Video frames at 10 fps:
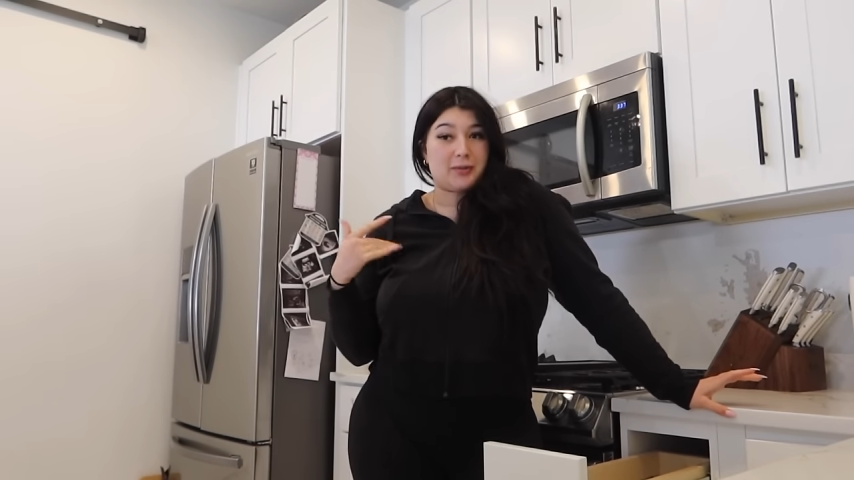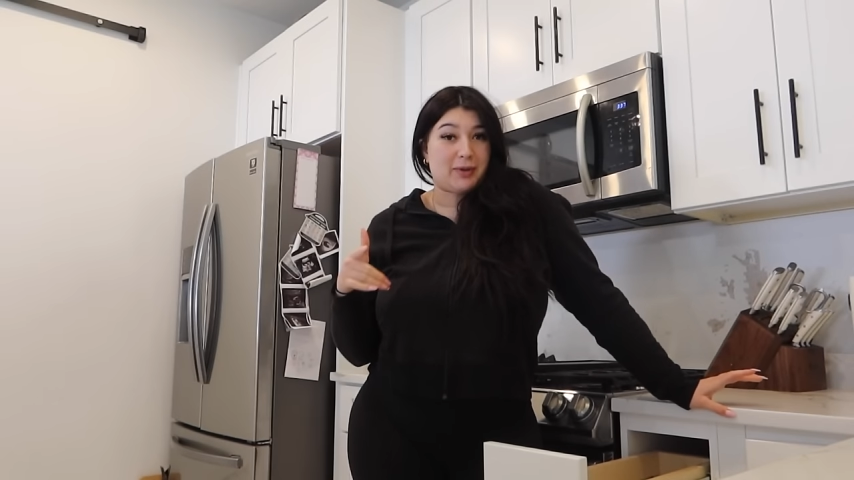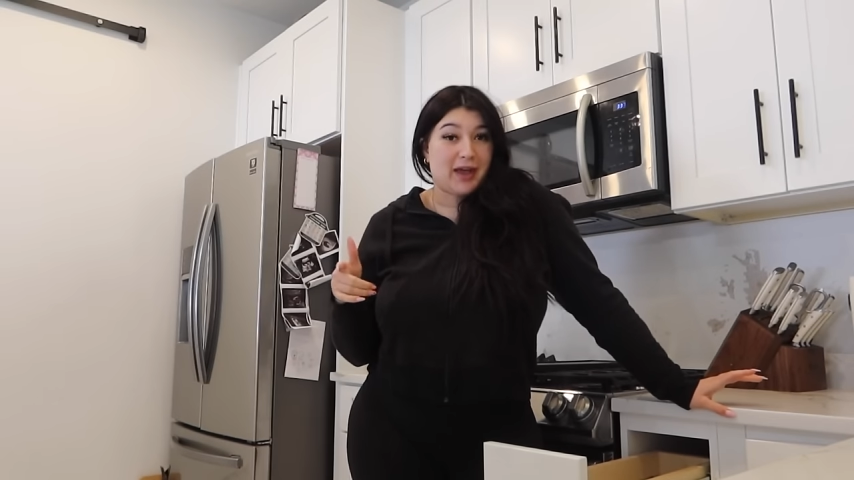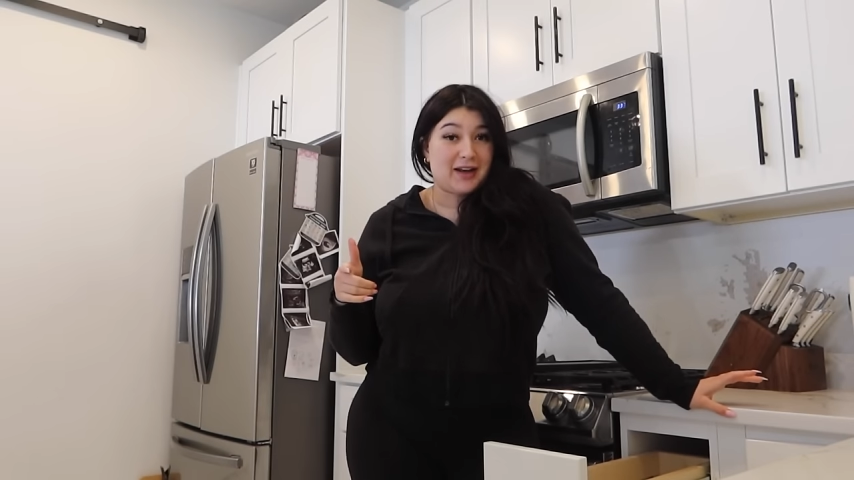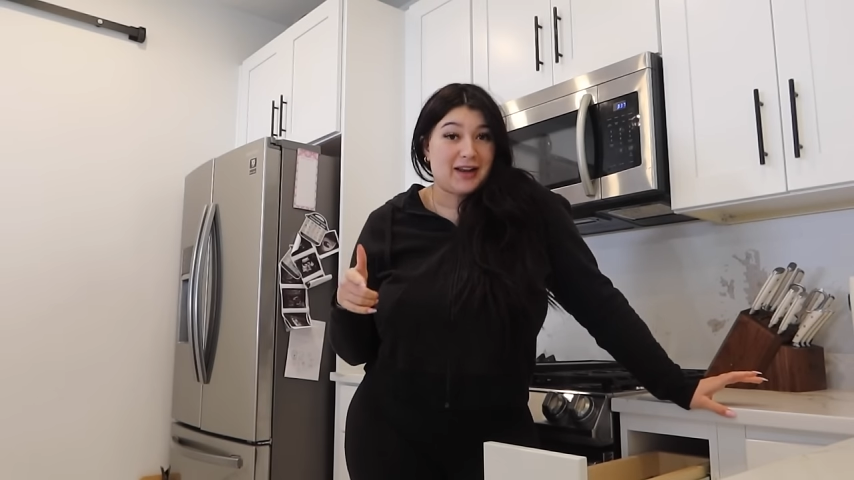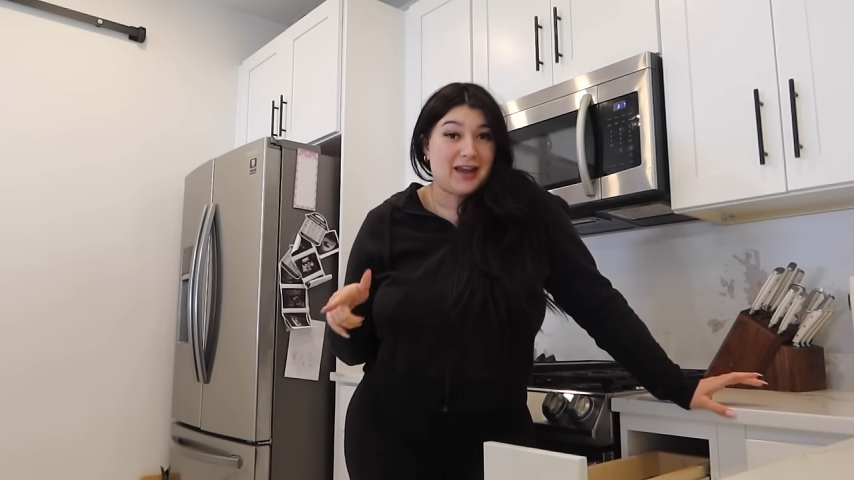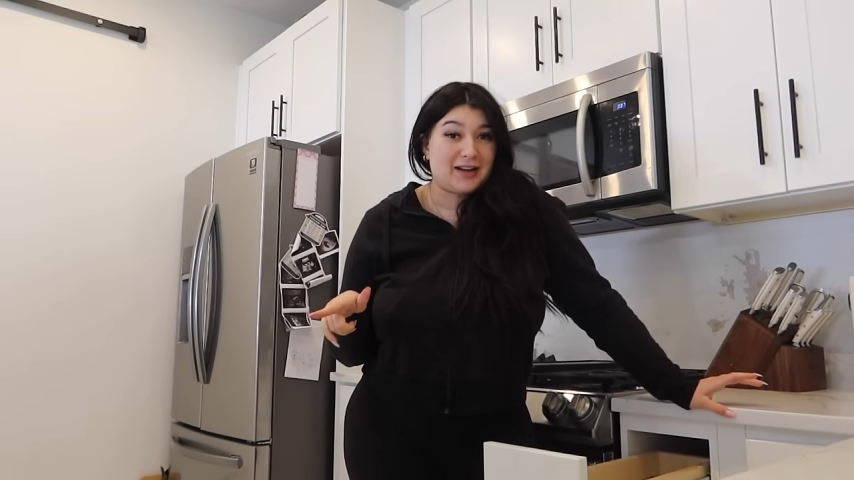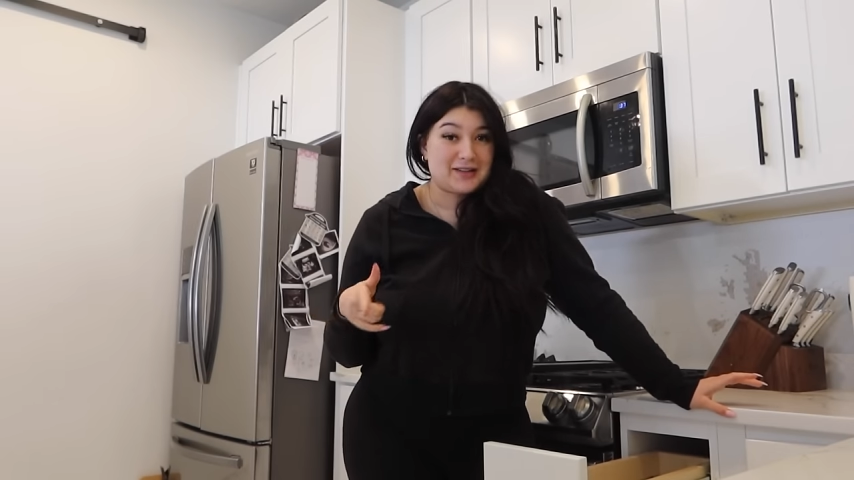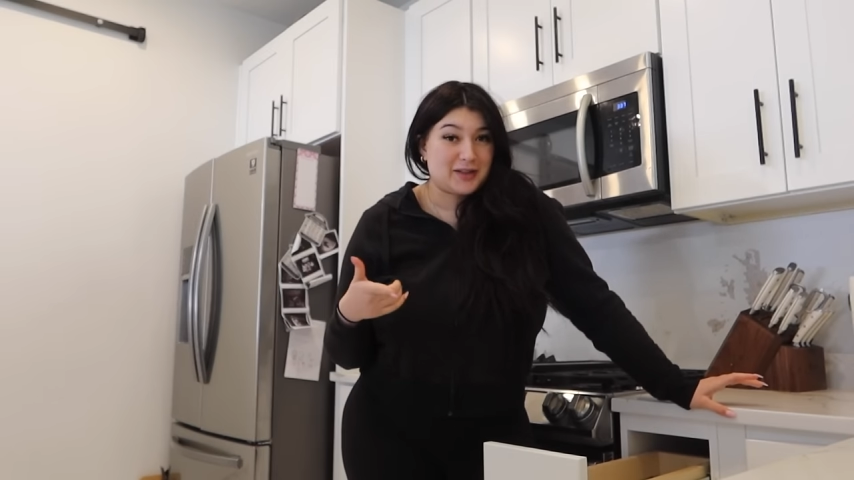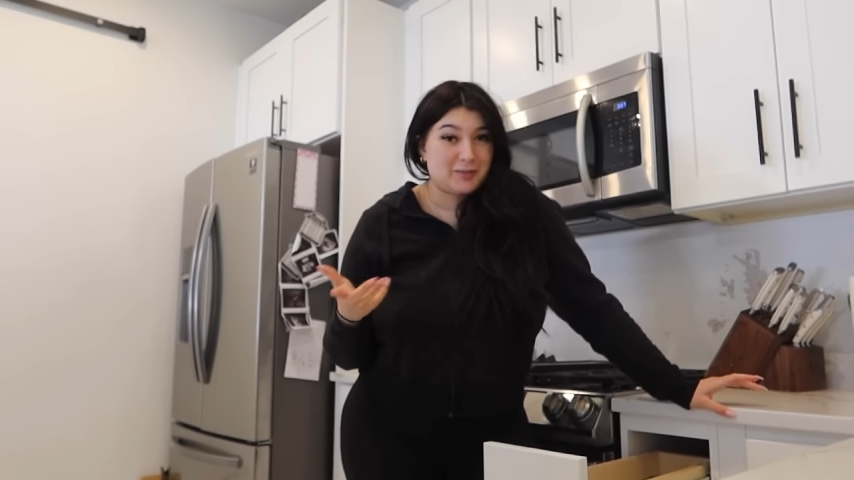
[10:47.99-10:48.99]
in bed and
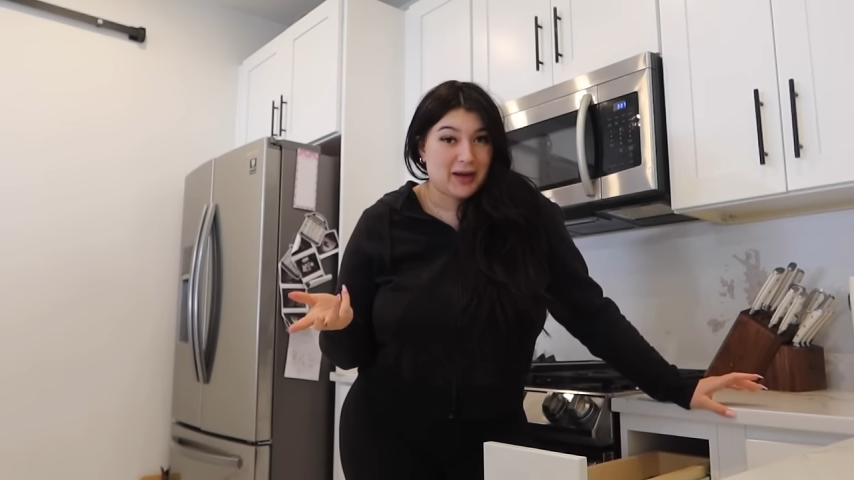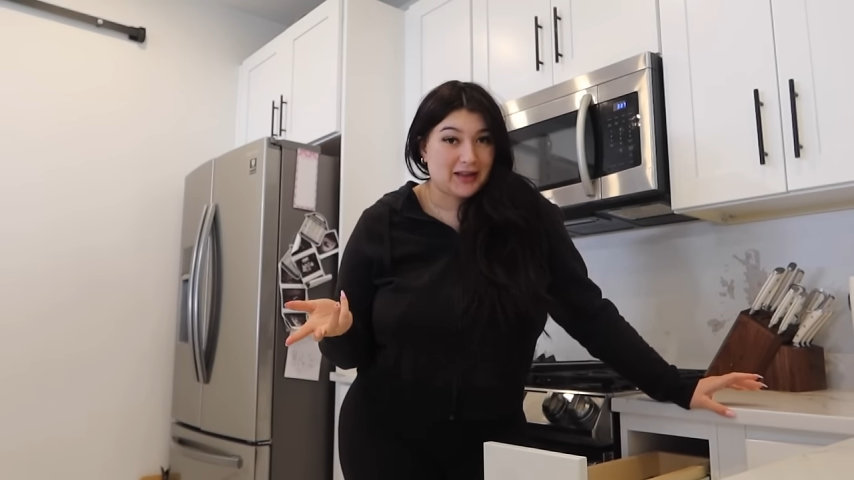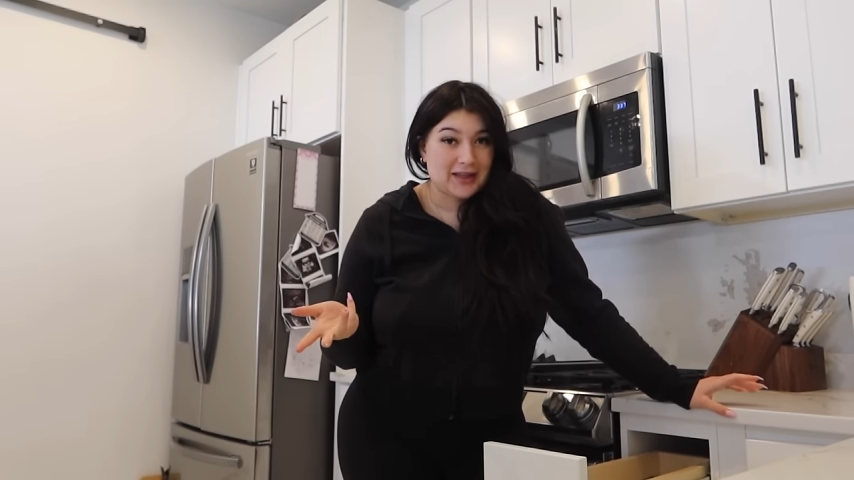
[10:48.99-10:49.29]
asleep by